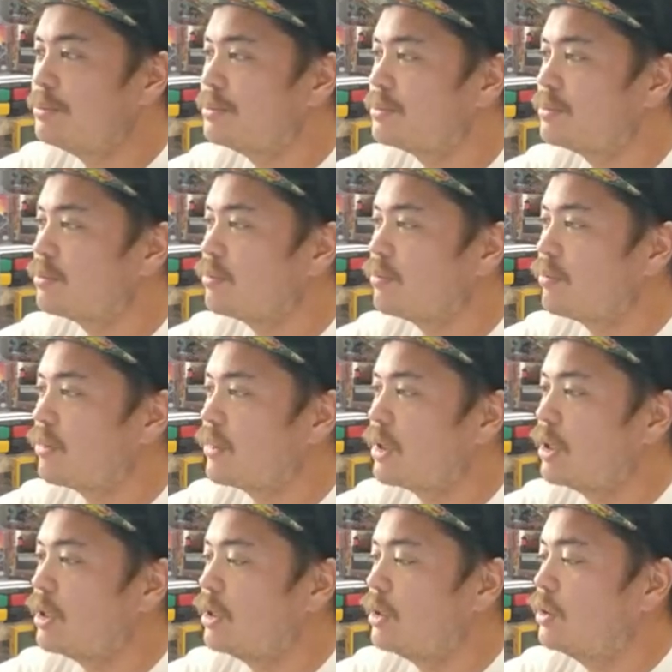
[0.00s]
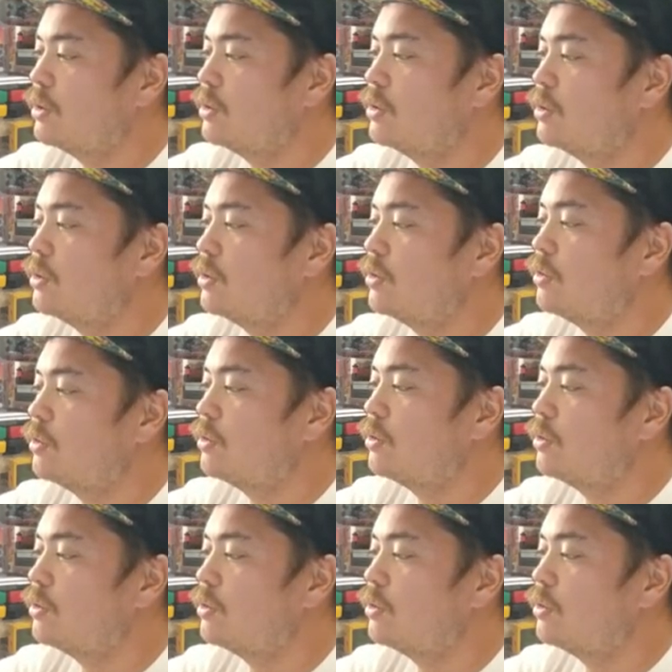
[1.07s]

Nothing is said.